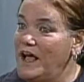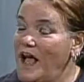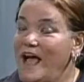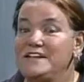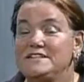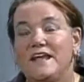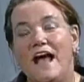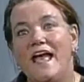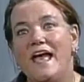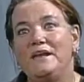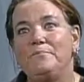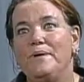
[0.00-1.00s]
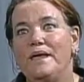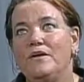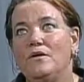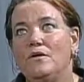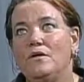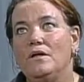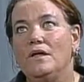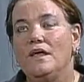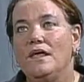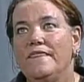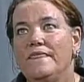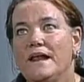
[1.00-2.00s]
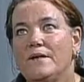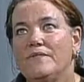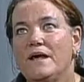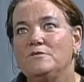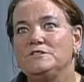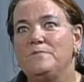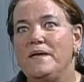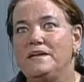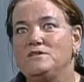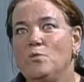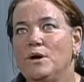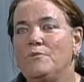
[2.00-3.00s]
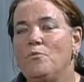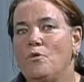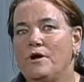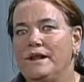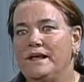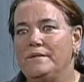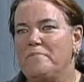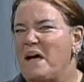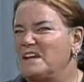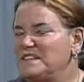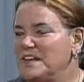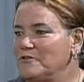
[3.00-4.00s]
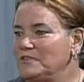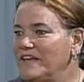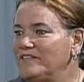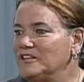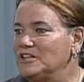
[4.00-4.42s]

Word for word: I just I had a bagel that that was baked one morning at about 10 or 11